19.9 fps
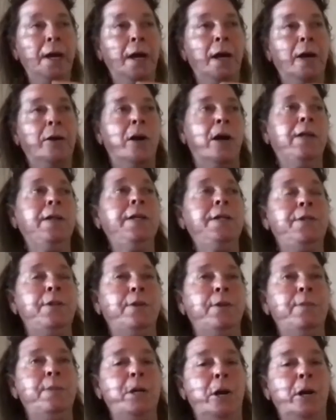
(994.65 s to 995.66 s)
A colleague
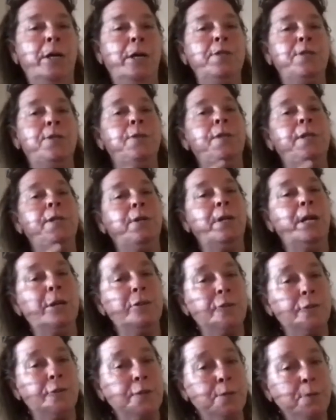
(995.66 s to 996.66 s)
turned me on to the
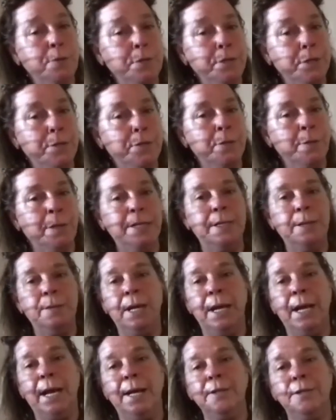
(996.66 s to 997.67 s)
international school system. I did what
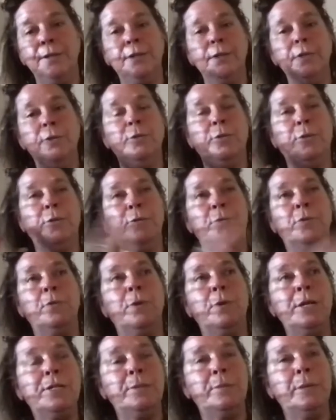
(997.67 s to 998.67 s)
I had to do through the
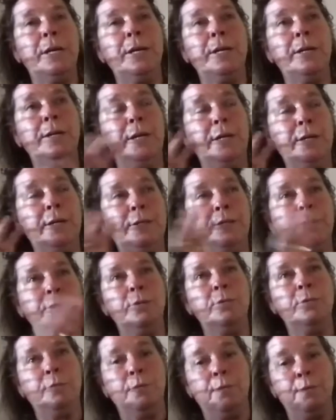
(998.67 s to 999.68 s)
resume
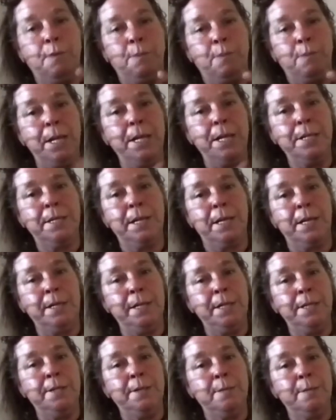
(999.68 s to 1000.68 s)
into the place that it
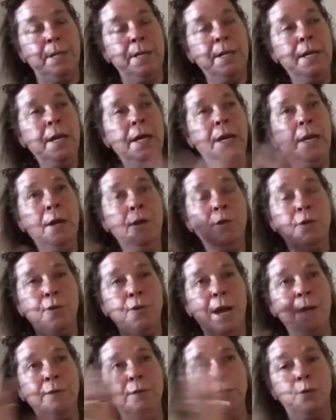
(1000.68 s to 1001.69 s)
needed to be
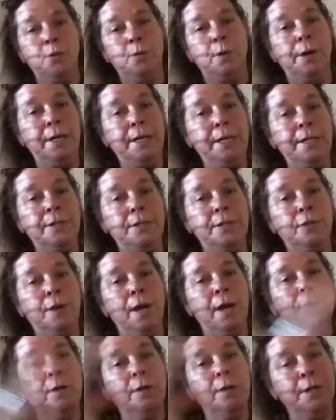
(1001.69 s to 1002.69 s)
traveled to where I needed to
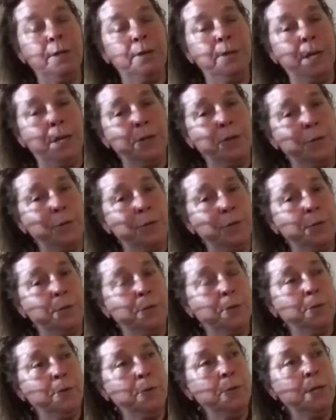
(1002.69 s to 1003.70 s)
travel. International
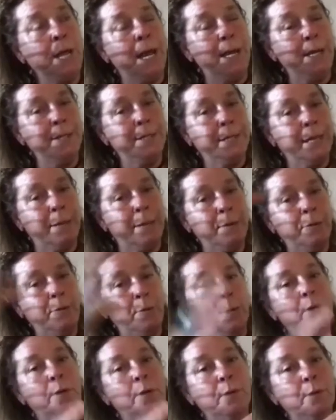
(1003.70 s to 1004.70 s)
school heads came in from
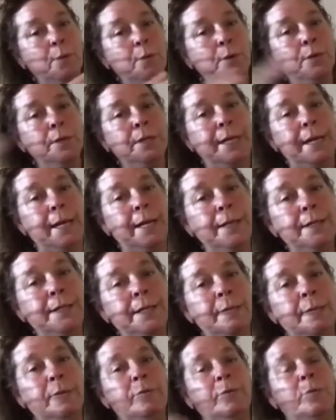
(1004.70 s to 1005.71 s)
all over the world. Candidates
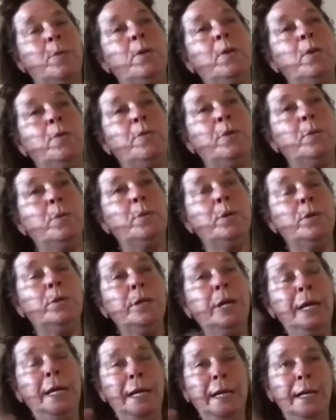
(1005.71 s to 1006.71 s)
came in from all over the
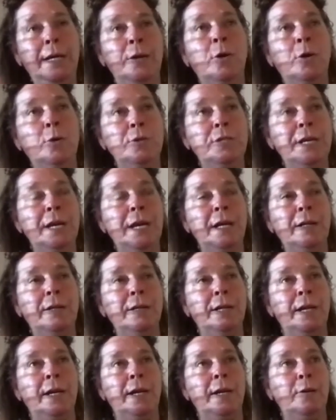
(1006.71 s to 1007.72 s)
world in a hotel.
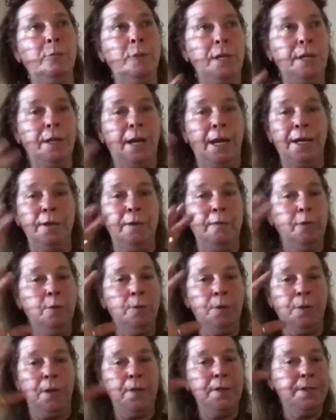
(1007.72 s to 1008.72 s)
And we I interviewed
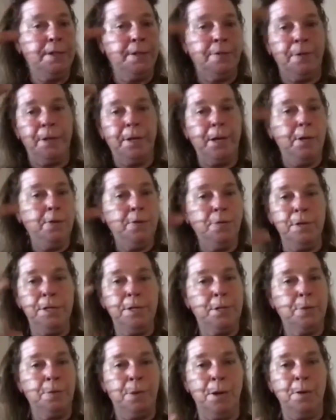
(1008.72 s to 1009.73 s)
with all these different
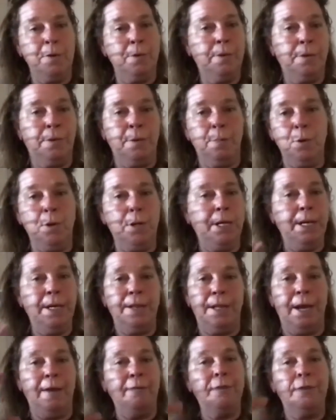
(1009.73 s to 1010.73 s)
countries throughout the morning,
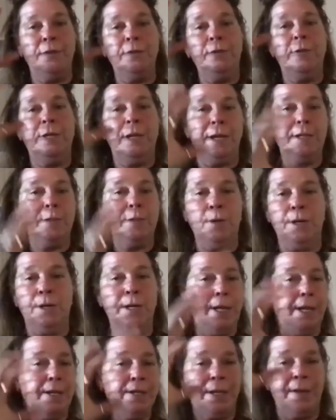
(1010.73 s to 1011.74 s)
the afternoon, the next morning,
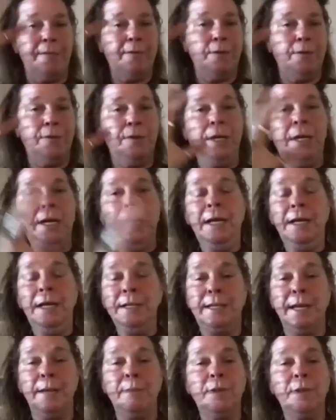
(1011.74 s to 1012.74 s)
next afternoon,
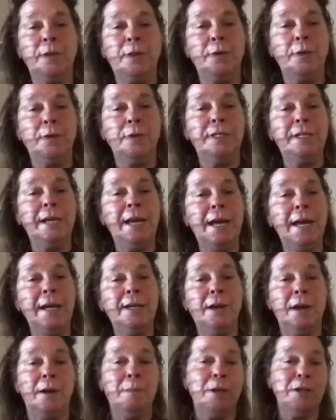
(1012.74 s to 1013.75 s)
same with the third day,
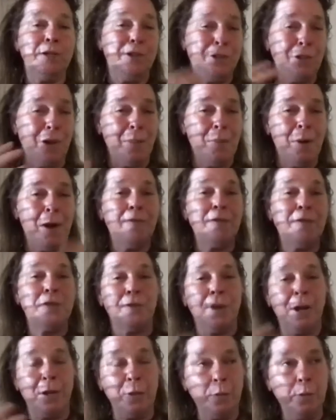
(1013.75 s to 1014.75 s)
got a bunch of job offers
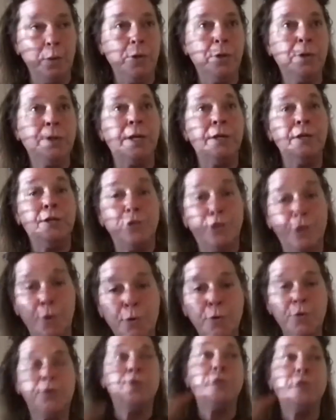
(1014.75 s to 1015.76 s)
around the world and
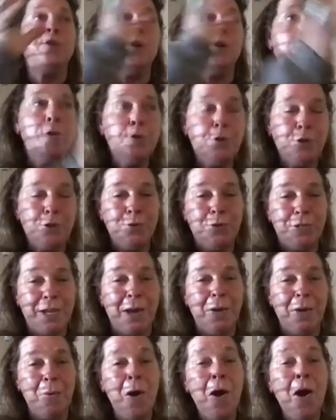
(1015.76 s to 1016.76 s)
chose to go to
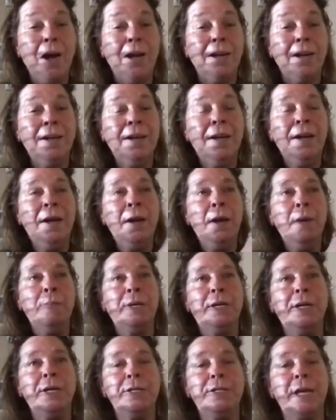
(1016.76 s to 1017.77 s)
Taiwan
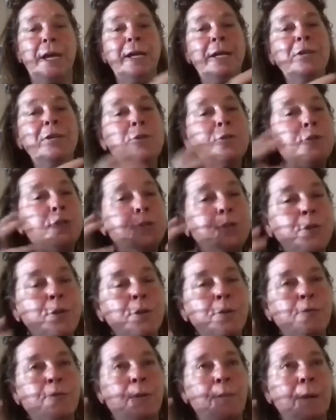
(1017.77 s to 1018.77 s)
because I
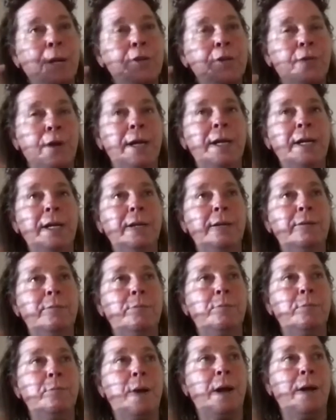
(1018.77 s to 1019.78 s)
understood from my training and
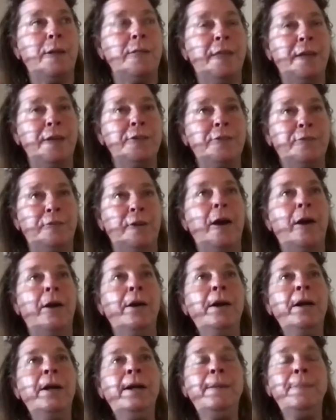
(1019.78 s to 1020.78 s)
uh, thus
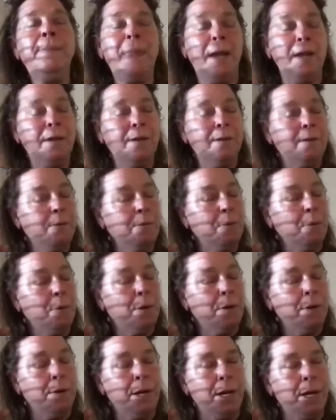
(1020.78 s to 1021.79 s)
far that
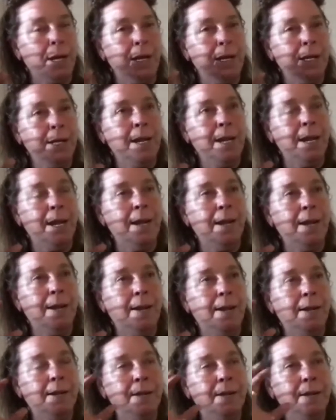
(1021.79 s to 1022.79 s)
in
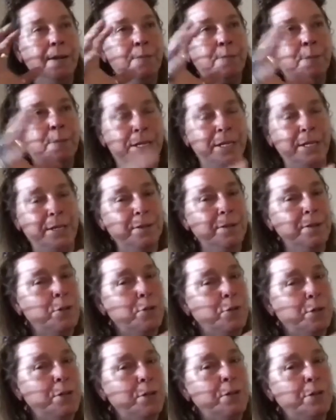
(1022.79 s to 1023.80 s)
particularly the
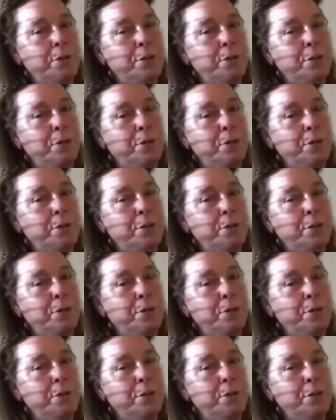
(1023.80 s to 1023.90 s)
traditional